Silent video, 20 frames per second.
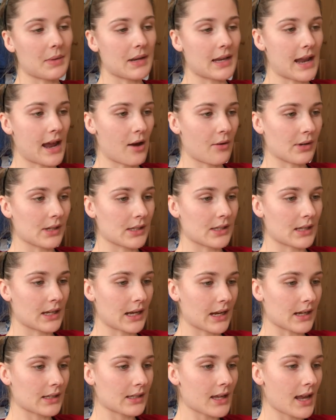And now it's the
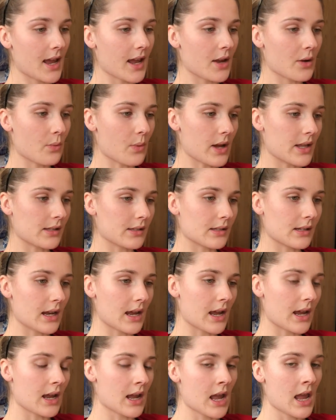next day,
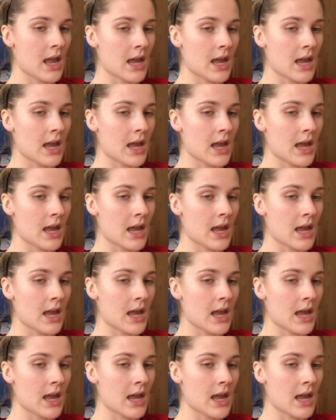Wednesday.